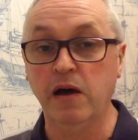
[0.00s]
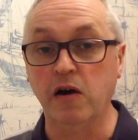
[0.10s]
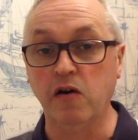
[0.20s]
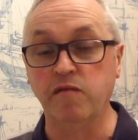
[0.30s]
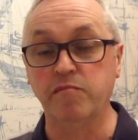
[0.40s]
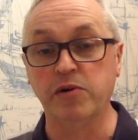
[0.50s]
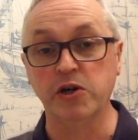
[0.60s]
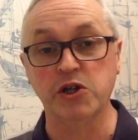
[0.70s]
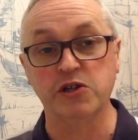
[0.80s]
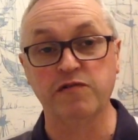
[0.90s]
of
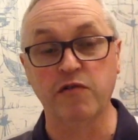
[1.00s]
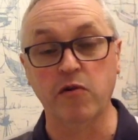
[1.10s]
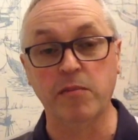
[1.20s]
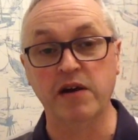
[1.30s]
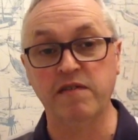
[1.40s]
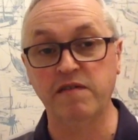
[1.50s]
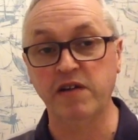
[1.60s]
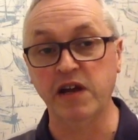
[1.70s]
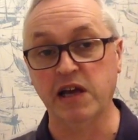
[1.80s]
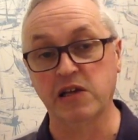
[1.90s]
brushes from
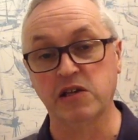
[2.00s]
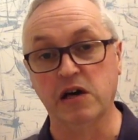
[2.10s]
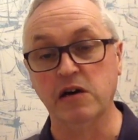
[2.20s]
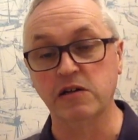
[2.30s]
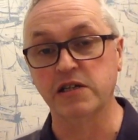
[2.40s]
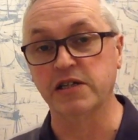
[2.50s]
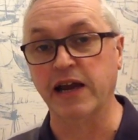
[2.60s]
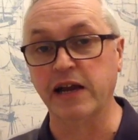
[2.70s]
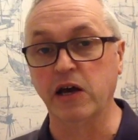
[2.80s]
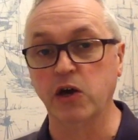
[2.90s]
Phoenix
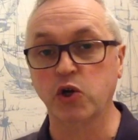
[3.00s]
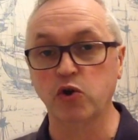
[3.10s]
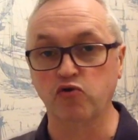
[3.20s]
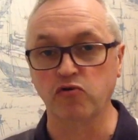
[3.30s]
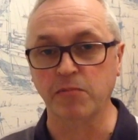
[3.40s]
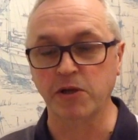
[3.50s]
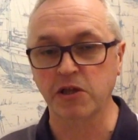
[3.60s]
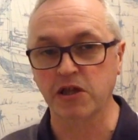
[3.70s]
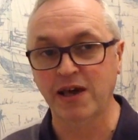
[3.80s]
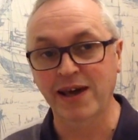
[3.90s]
Artisan
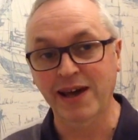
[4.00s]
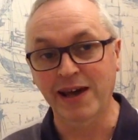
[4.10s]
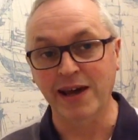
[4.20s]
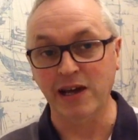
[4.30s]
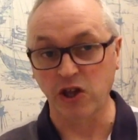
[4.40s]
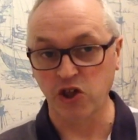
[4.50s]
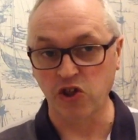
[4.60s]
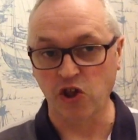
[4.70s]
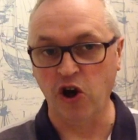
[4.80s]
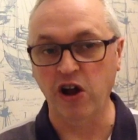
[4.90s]
Accoutrements in the
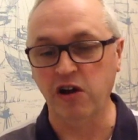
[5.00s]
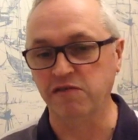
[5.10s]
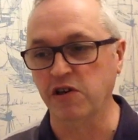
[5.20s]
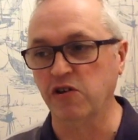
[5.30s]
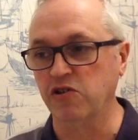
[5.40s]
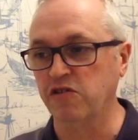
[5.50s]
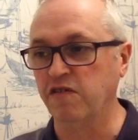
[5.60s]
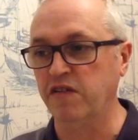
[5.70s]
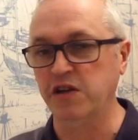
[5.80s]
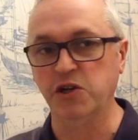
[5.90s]
style of those
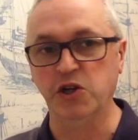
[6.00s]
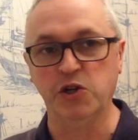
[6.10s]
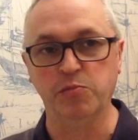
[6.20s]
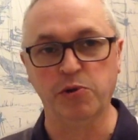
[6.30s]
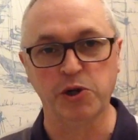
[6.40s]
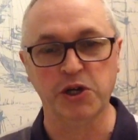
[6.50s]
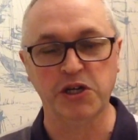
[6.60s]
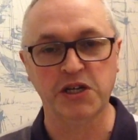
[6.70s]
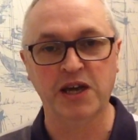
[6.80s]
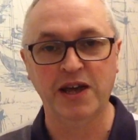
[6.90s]
vintage brushes,